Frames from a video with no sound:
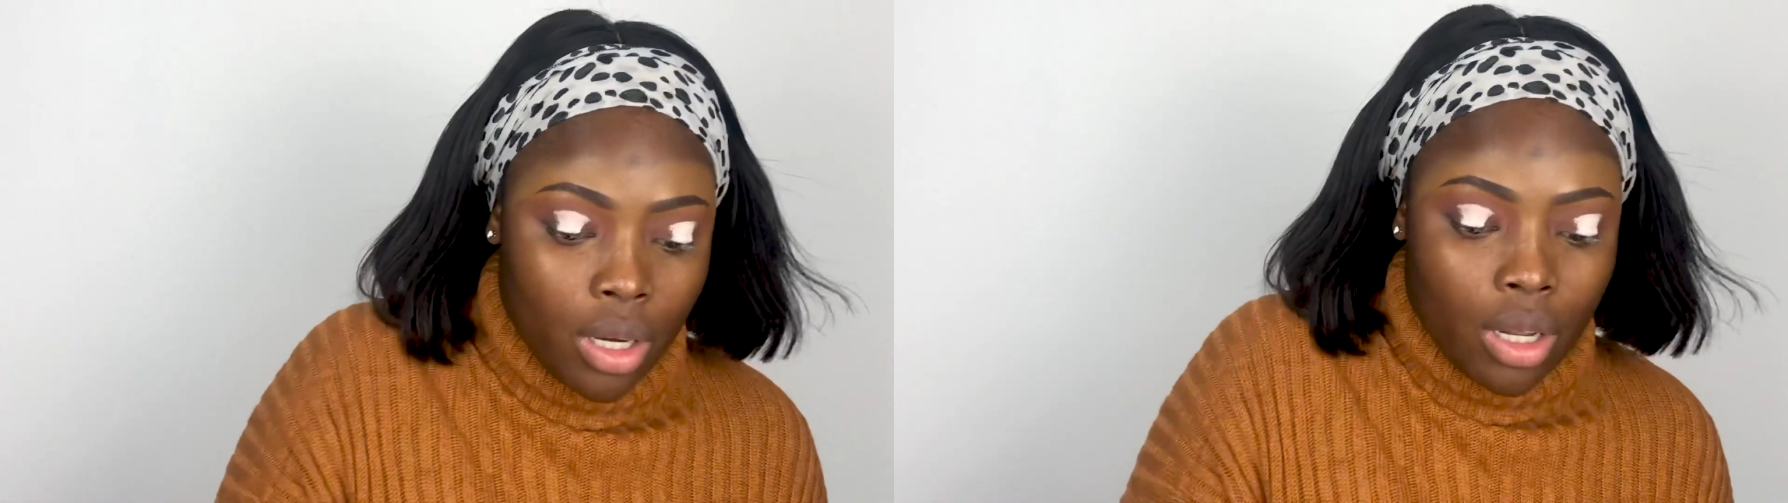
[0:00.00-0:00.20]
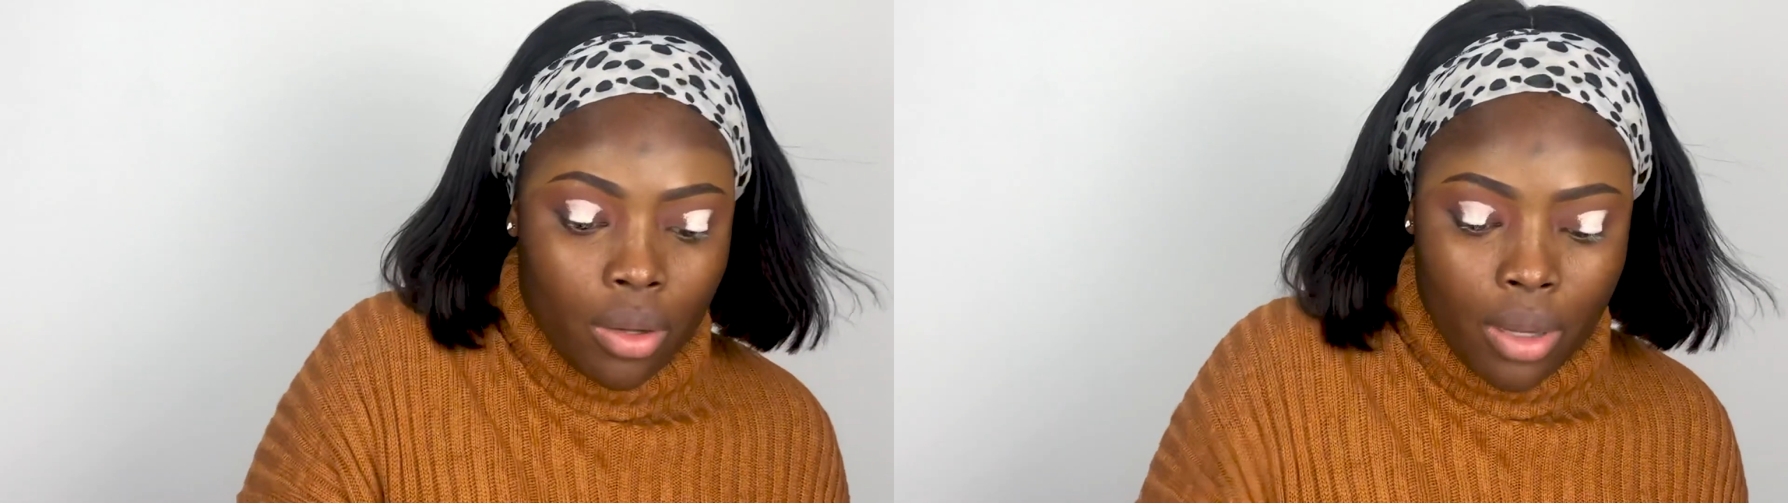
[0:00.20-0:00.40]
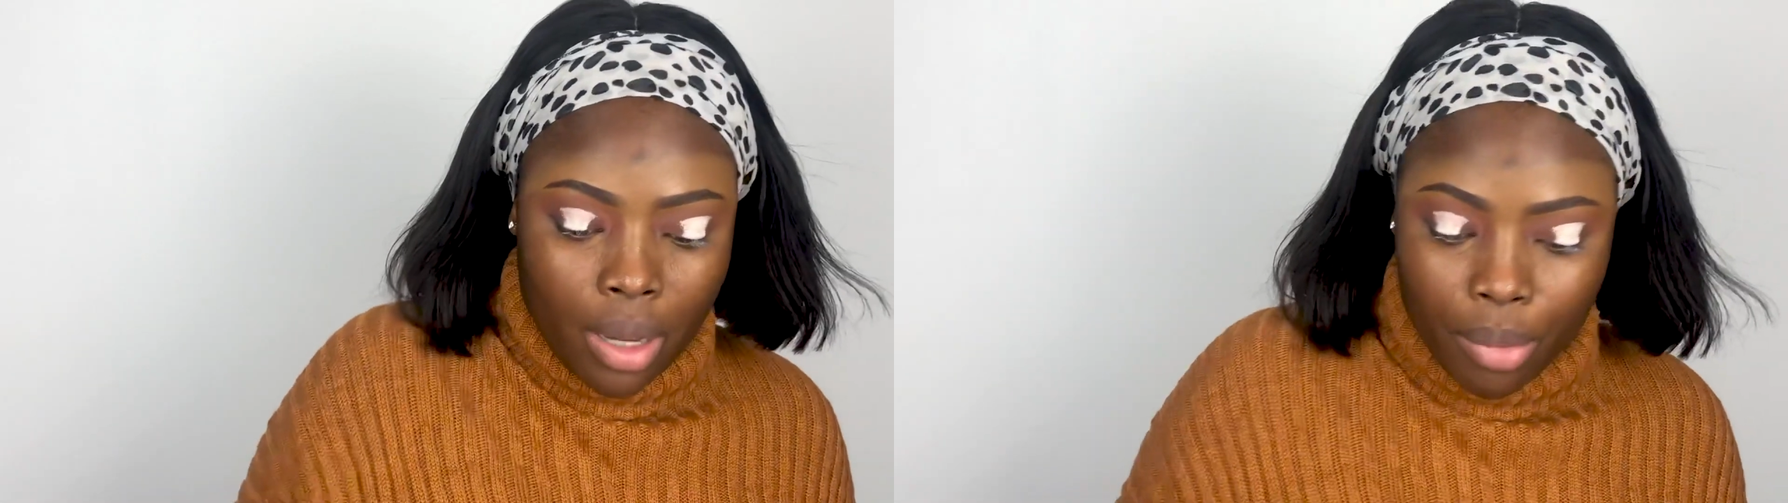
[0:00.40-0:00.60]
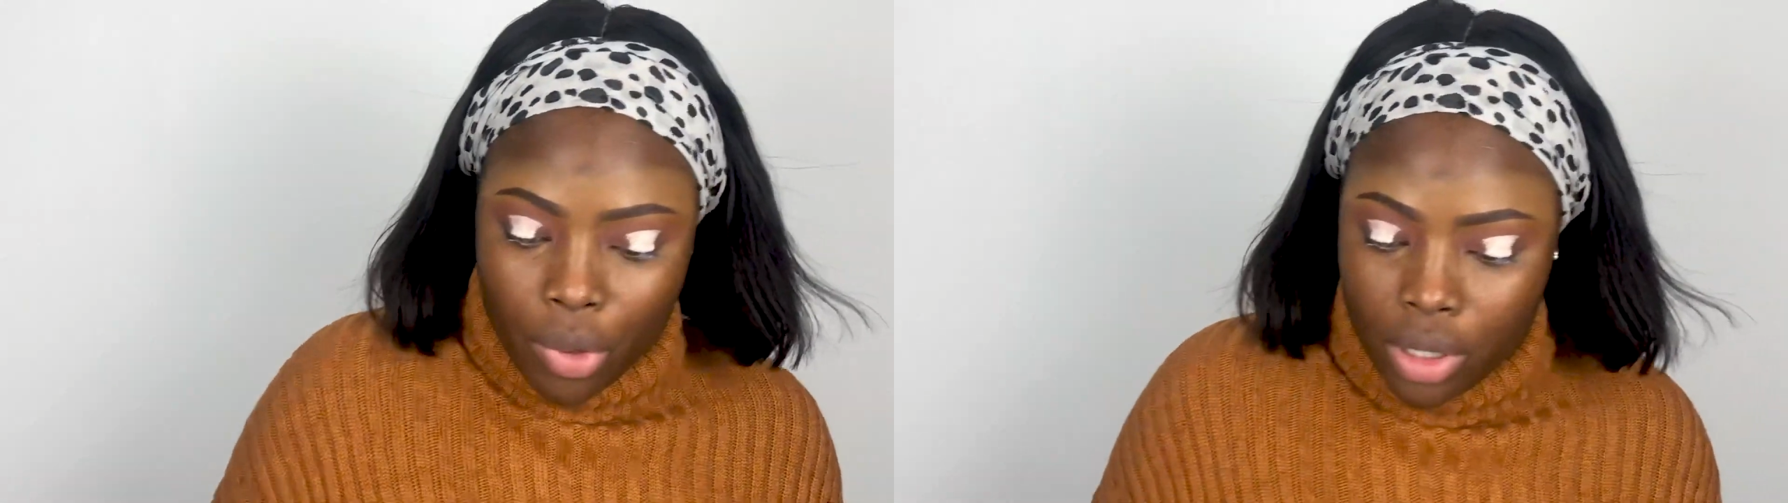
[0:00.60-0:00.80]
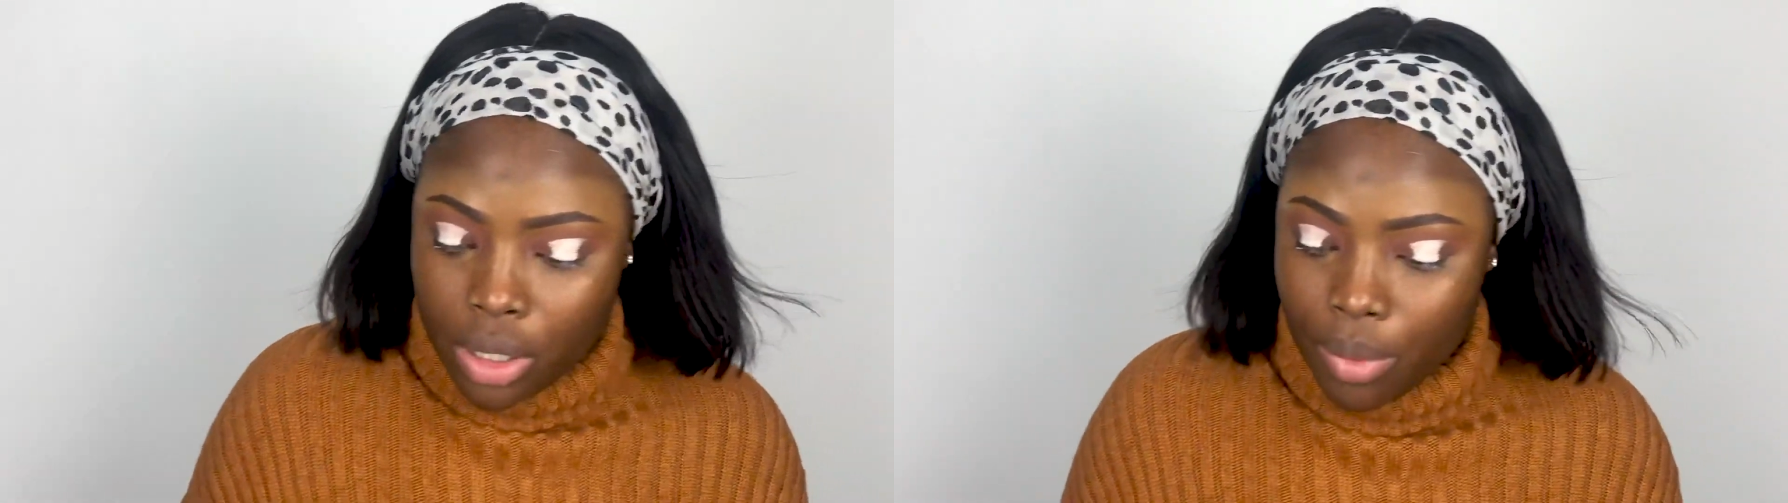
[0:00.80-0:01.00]
now I'm
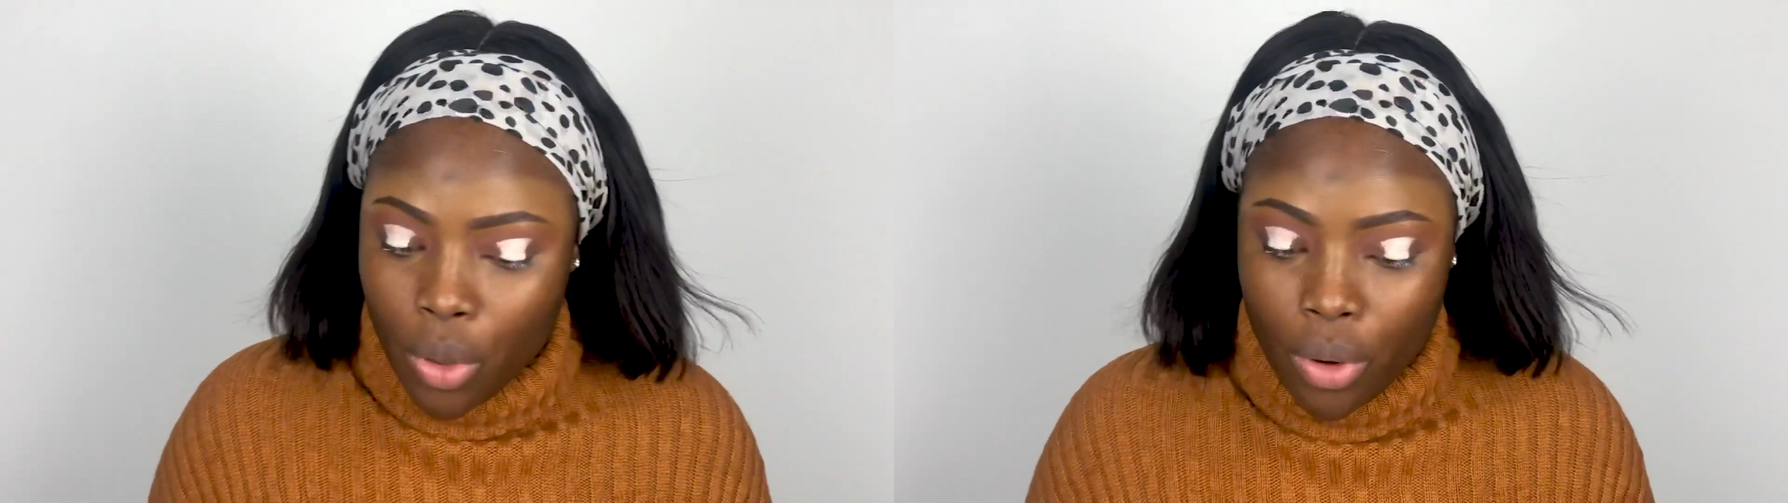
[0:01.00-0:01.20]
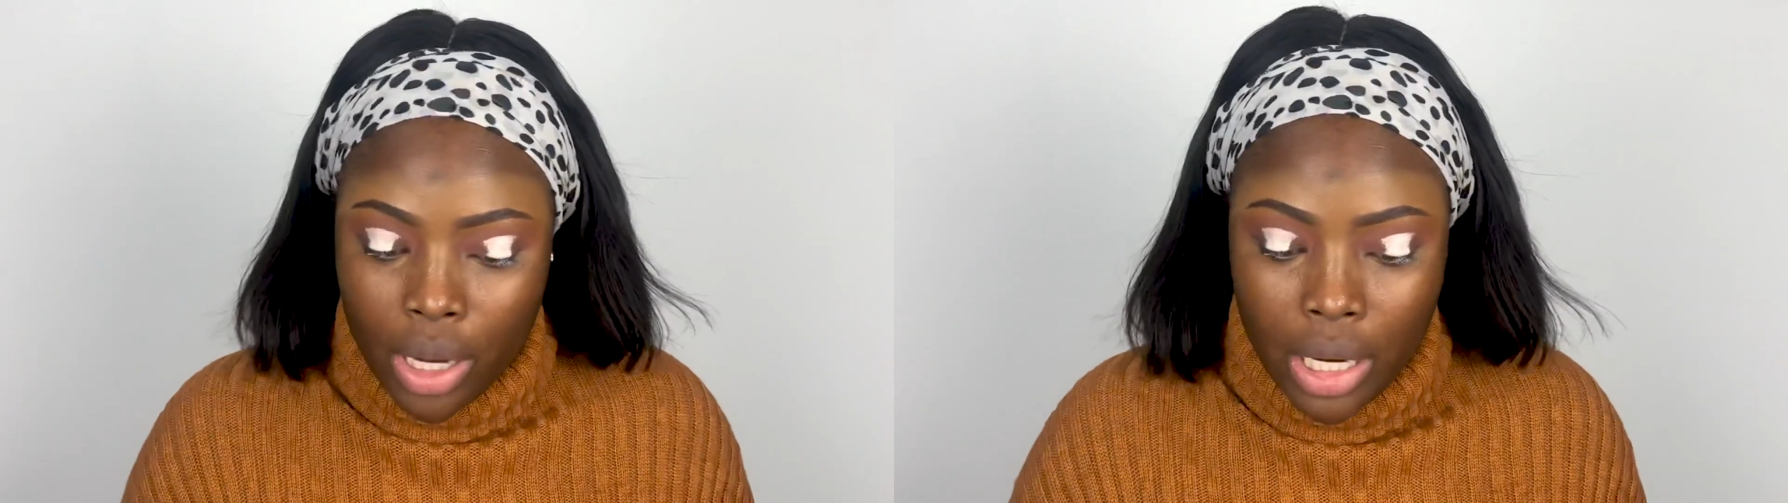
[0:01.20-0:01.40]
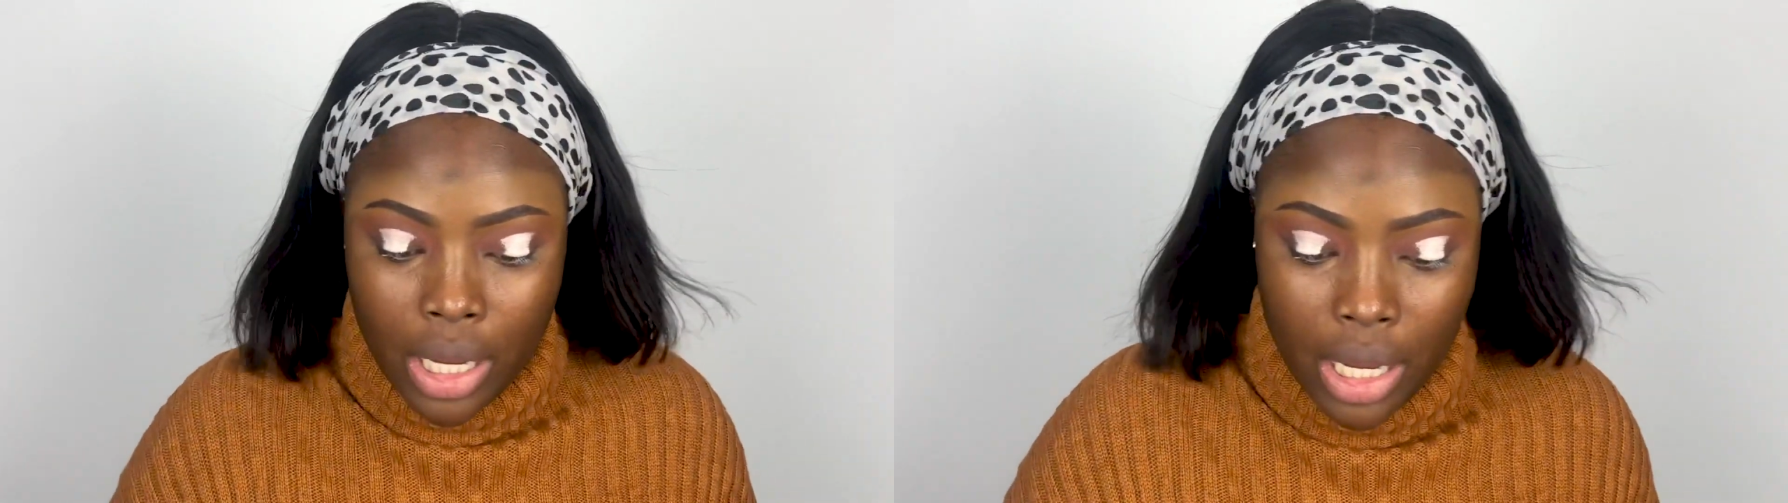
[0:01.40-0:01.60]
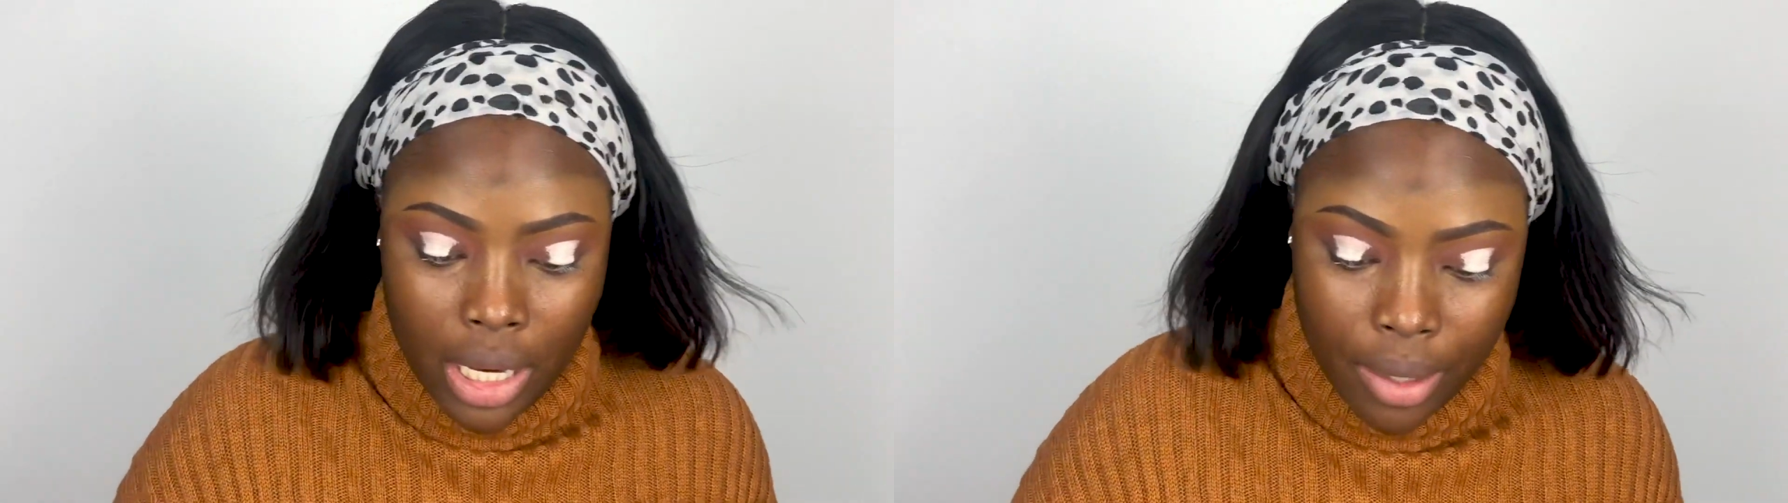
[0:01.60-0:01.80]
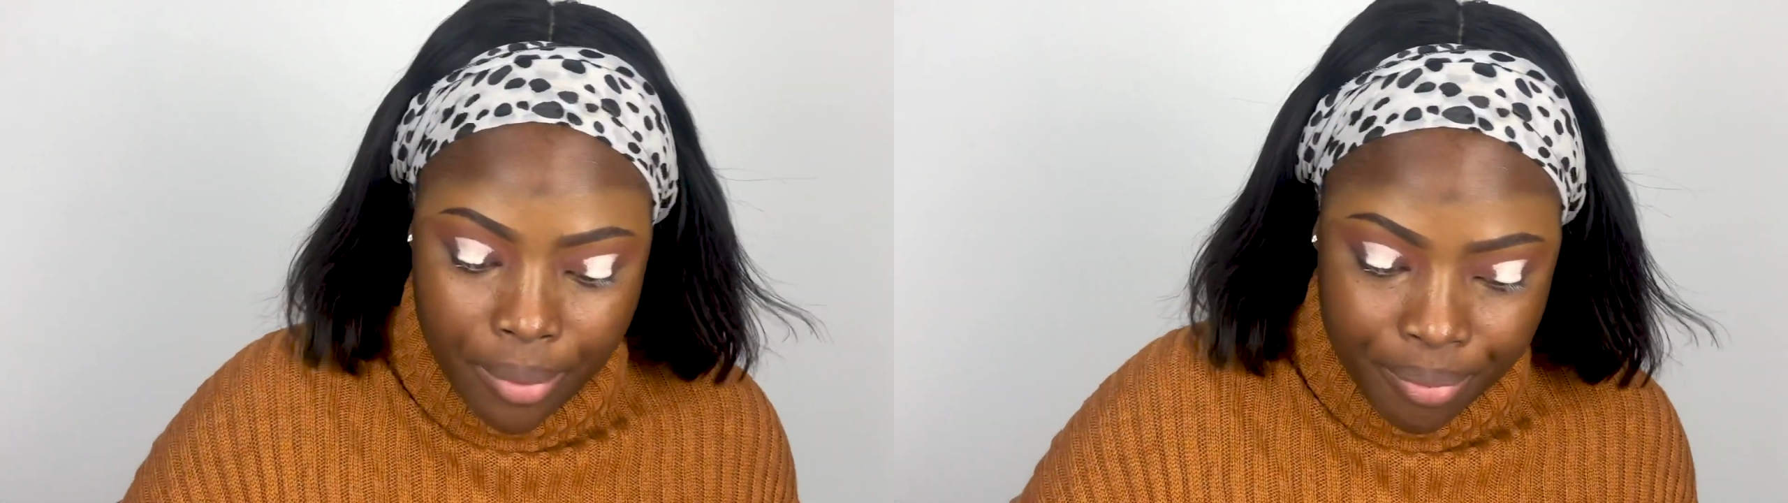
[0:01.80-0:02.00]
going to be going
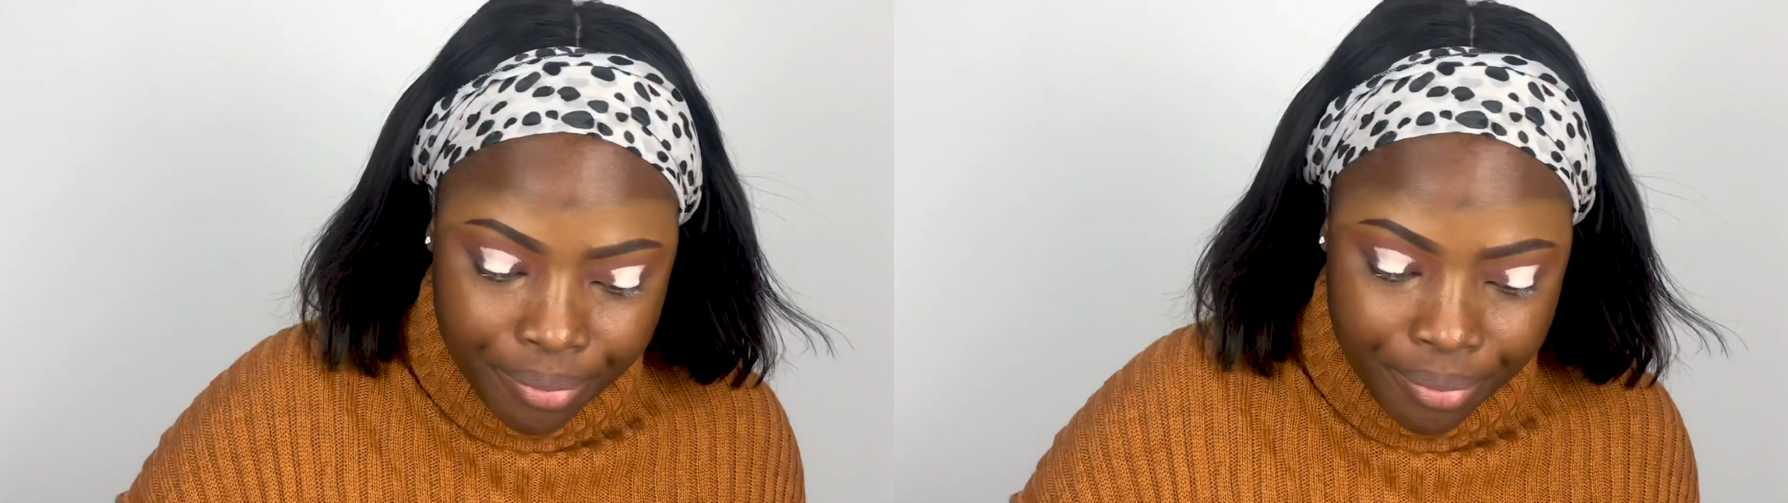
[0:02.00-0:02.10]
in